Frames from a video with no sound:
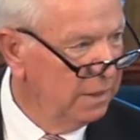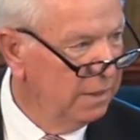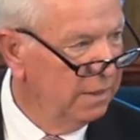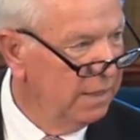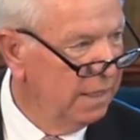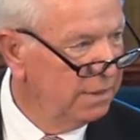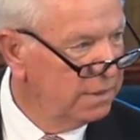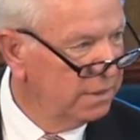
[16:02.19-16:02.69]
And
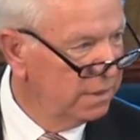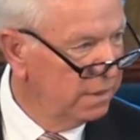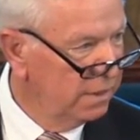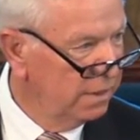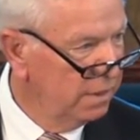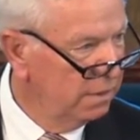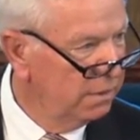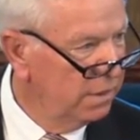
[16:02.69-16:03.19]
that's
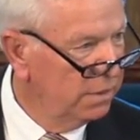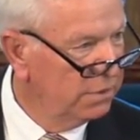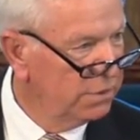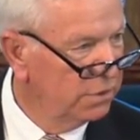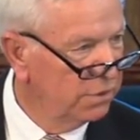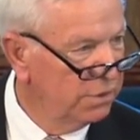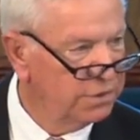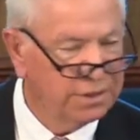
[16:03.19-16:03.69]
the, the
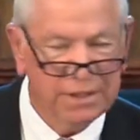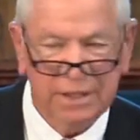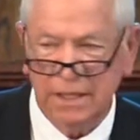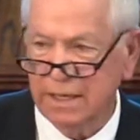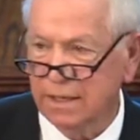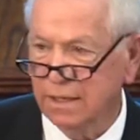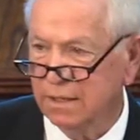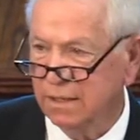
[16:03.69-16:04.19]
church
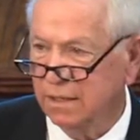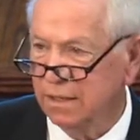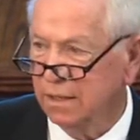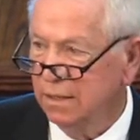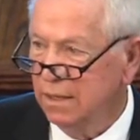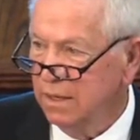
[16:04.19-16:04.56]
that uh,